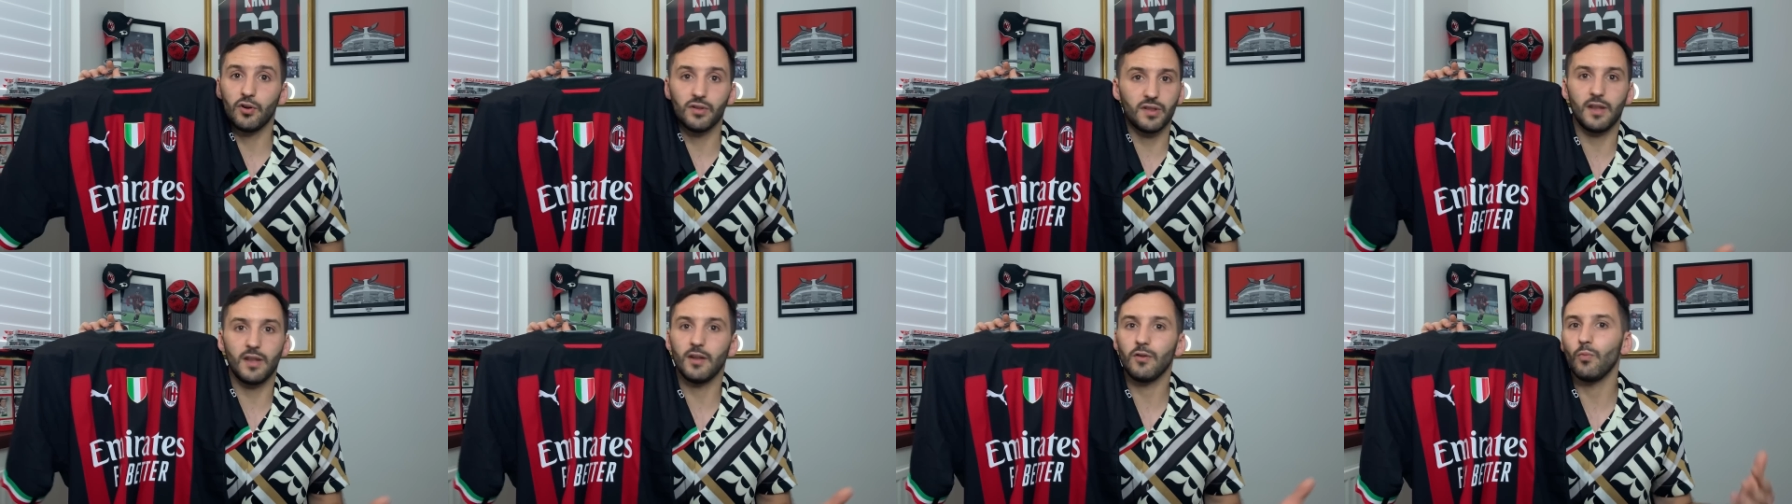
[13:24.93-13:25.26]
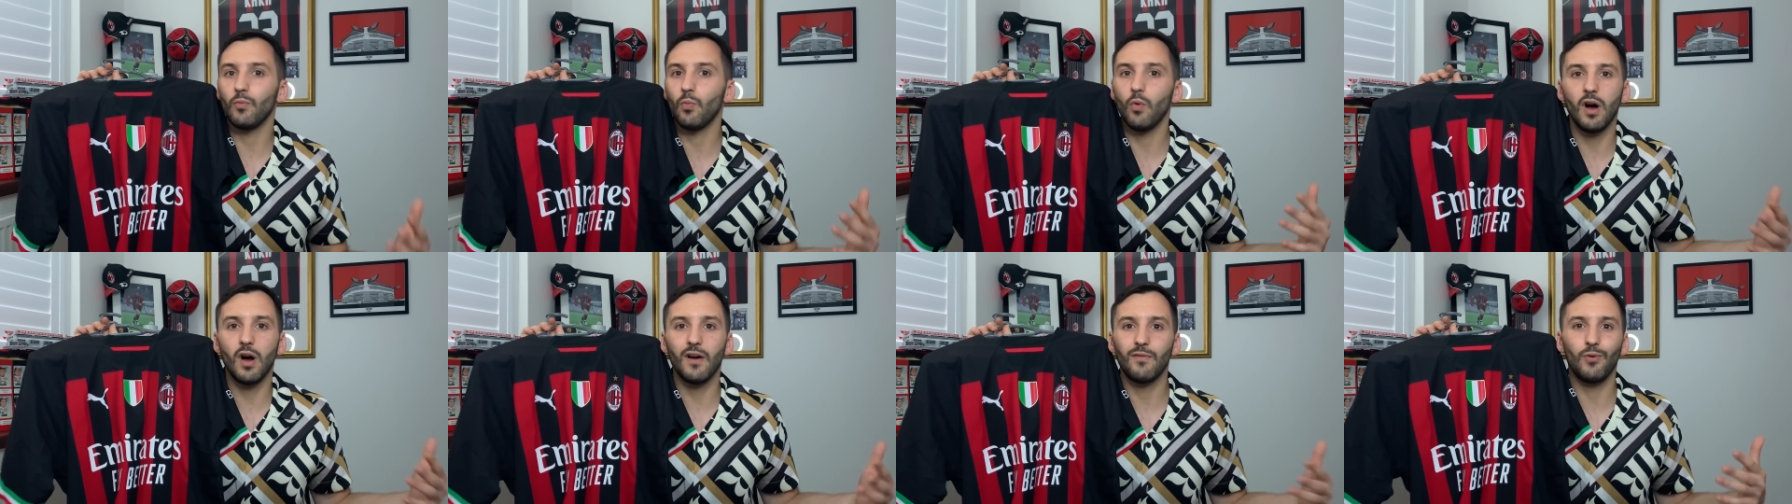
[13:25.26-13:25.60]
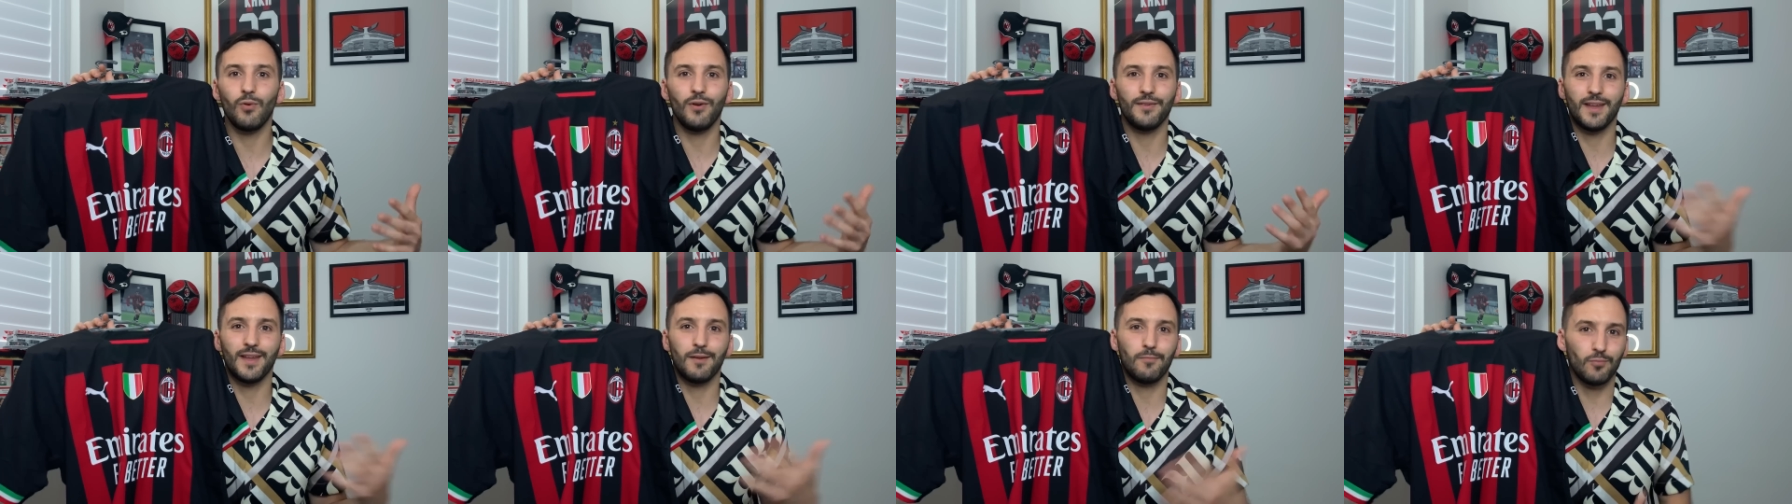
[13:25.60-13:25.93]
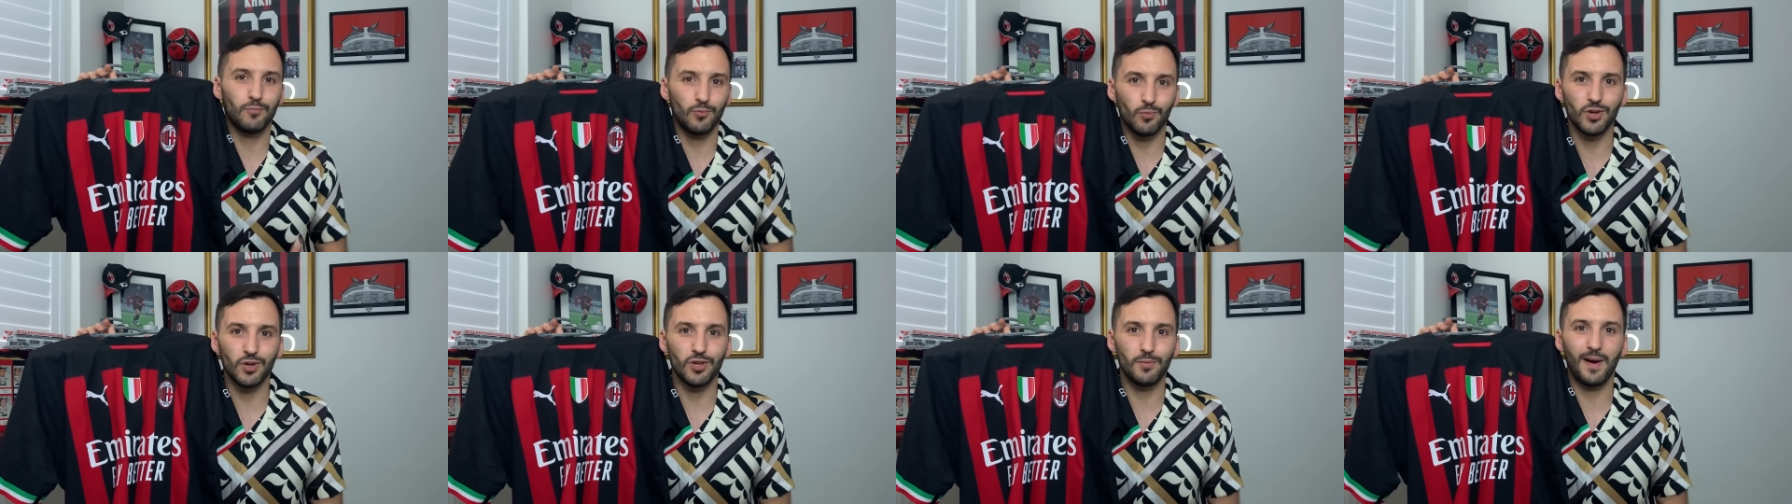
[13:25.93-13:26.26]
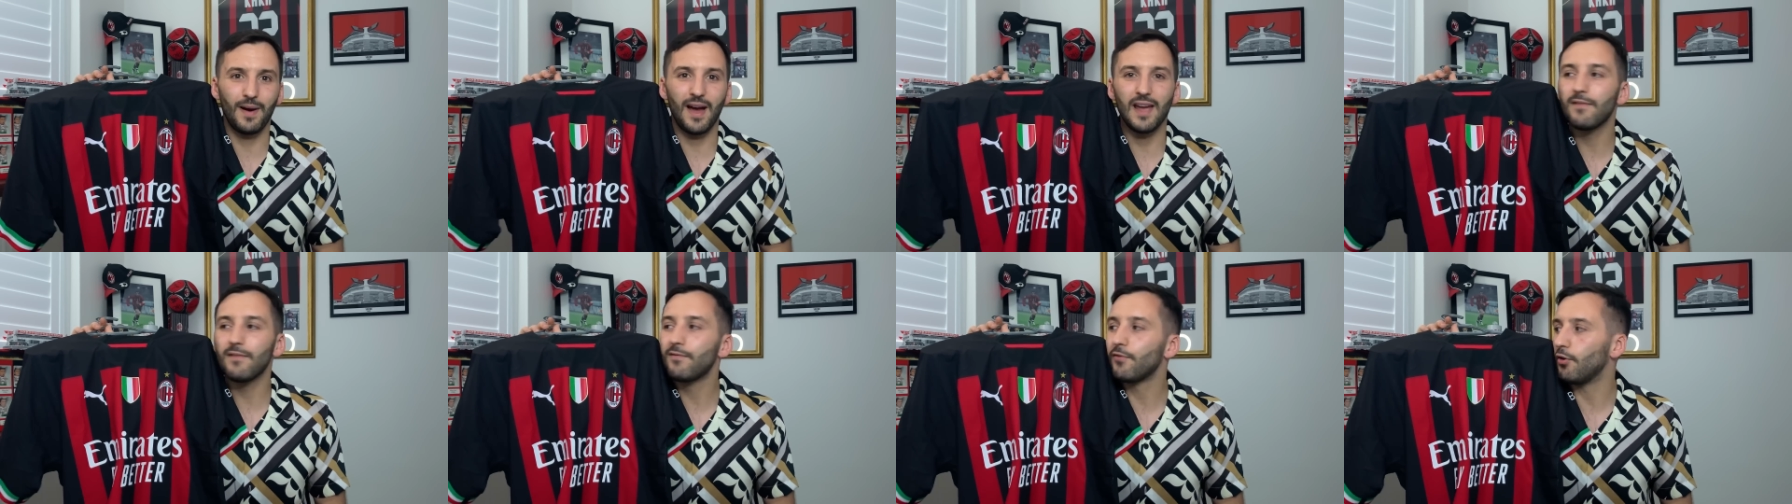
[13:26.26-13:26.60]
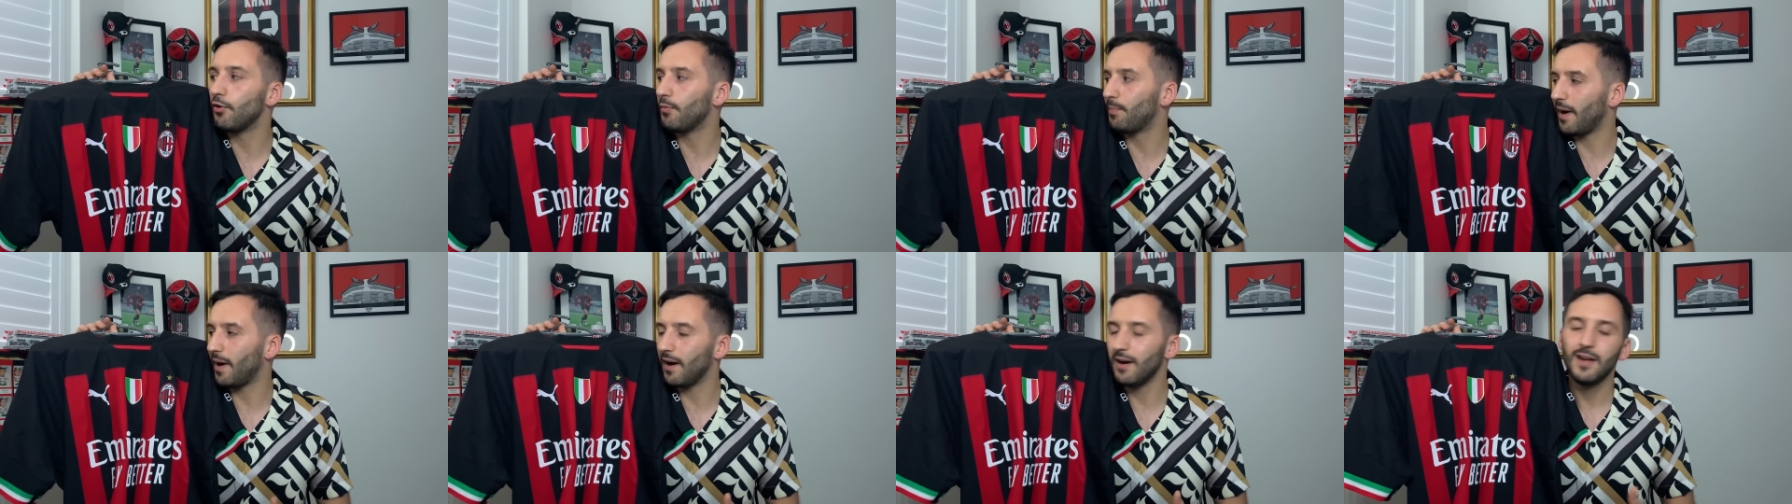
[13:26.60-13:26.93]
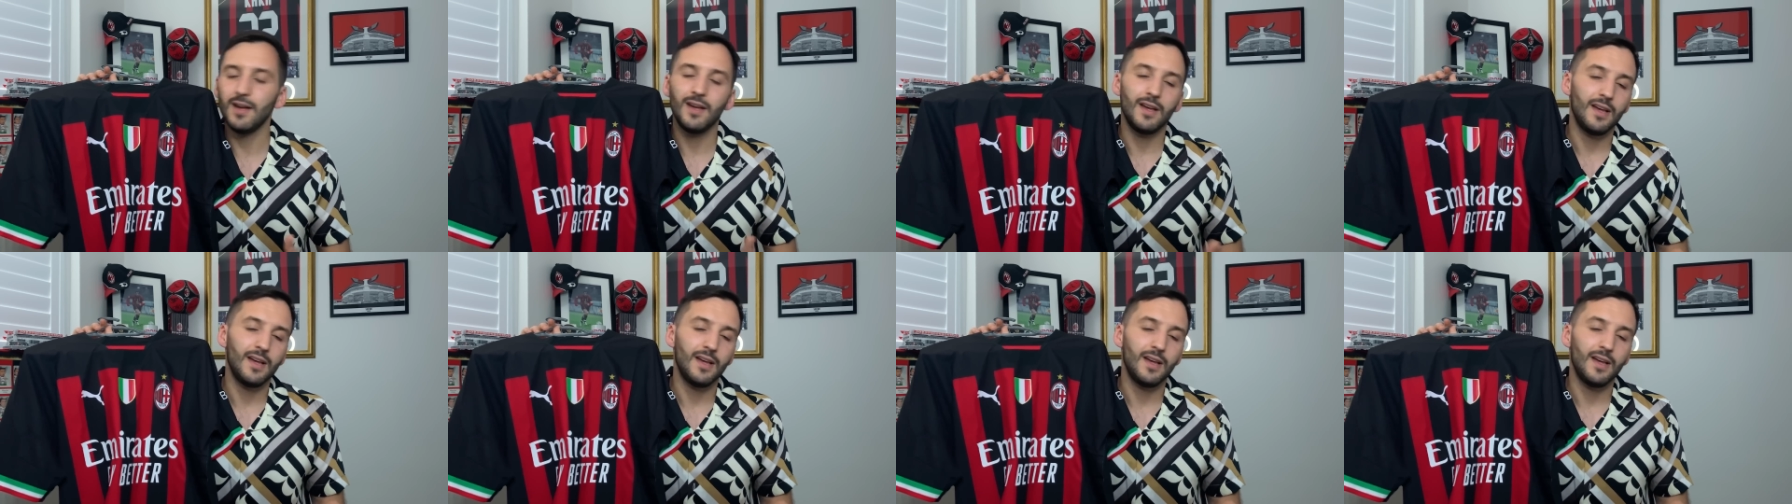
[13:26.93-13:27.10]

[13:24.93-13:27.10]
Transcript: they're not worth what they what you pay for. But